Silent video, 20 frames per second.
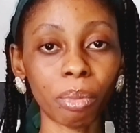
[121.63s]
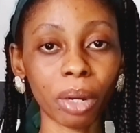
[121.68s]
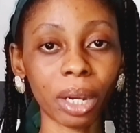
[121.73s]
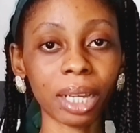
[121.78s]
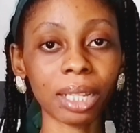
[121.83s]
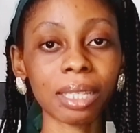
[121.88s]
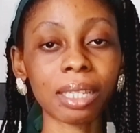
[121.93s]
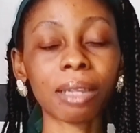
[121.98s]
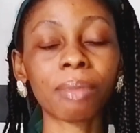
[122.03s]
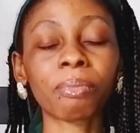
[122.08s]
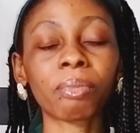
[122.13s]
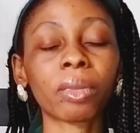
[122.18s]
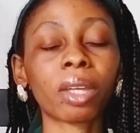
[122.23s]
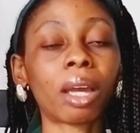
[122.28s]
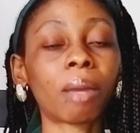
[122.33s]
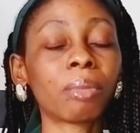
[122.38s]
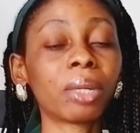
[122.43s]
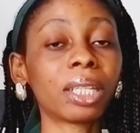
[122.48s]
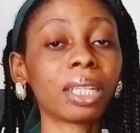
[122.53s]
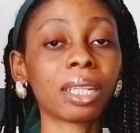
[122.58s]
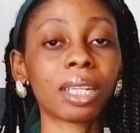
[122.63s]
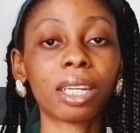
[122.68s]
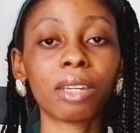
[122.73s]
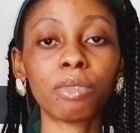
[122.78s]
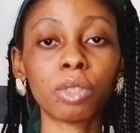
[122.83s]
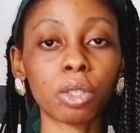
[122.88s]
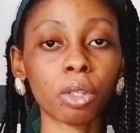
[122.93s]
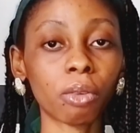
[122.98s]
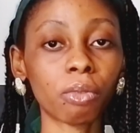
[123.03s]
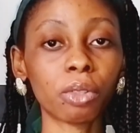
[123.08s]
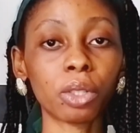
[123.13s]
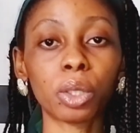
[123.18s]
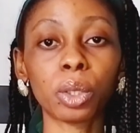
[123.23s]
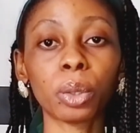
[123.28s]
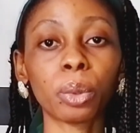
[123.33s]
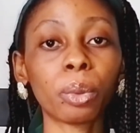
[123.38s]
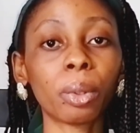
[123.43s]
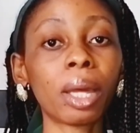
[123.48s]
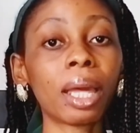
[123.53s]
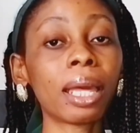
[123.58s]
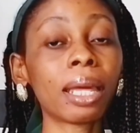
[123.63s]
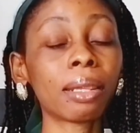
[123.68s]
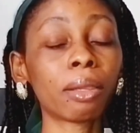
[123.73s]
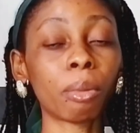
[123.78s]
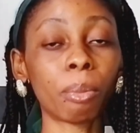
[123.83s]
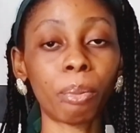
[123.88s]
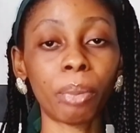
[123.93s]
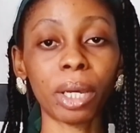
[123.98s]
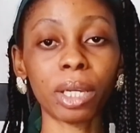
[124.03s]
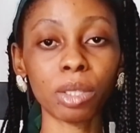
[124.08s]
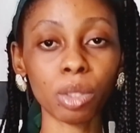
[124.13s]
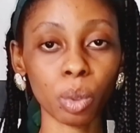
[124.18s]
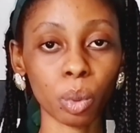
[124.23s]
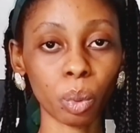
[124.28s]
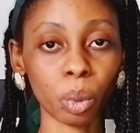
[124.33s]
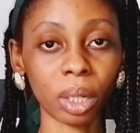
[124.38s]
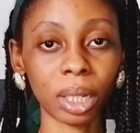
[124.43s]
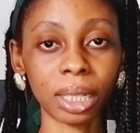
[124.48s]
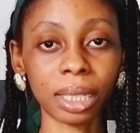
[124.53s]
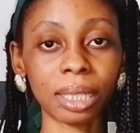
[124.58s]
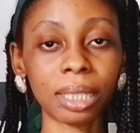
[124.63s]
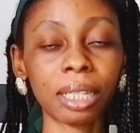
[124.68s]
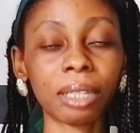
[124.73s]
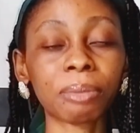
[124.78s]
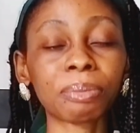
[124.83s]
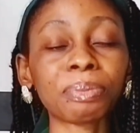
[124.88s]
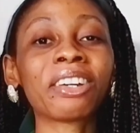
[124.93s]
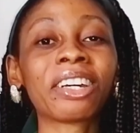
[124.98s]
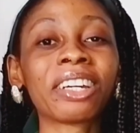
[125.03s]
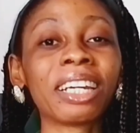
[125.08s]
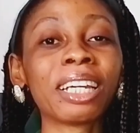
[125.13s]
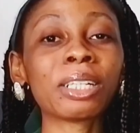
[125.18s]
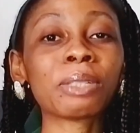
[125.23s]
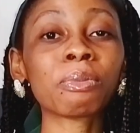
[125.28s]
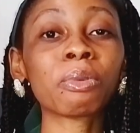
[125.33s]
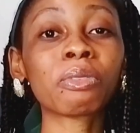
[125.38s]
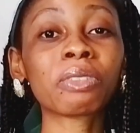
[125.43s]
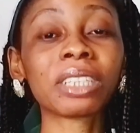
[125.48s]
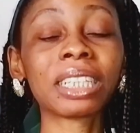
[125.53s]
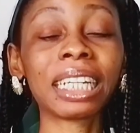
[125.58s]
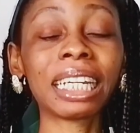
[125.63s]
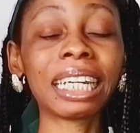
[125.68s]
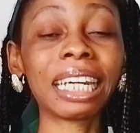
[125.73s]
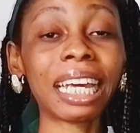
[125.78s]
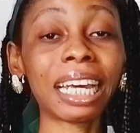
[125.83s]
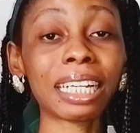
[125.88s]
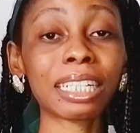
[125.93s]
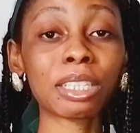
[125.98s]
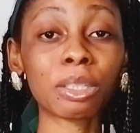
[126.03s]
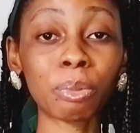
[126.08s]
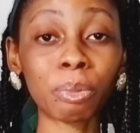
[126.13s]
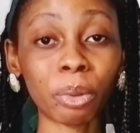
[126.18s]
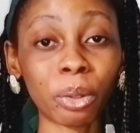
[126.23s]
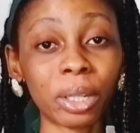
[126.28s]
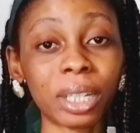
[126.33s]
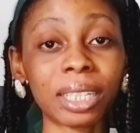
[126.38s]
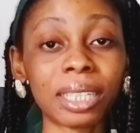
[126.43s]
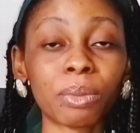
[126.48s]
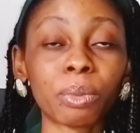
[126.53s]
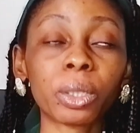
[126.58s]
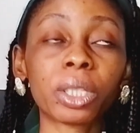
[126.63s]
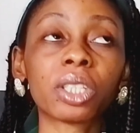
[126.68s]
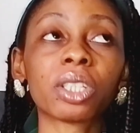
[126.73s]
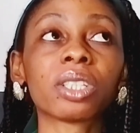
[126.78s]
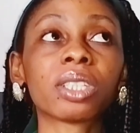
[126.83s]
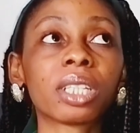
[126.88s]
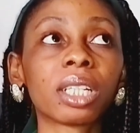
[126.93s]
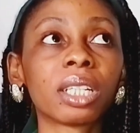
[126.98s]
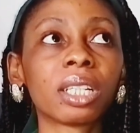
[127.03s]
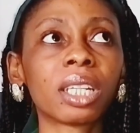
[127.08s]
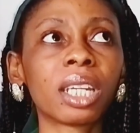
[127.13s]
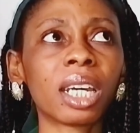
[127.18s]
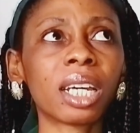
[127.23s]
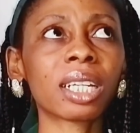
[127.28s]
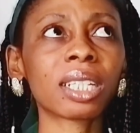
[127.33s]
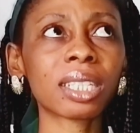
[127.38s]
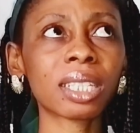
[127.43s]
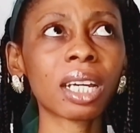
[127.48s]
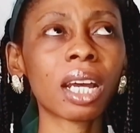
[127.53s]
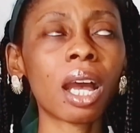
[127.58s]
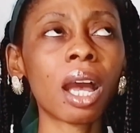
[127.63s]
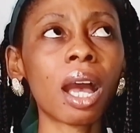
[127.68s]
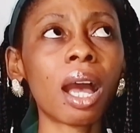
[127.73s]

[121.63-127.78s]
bright. I mean, it gives your video the best quality. Okay, let's move to the next point, which is the next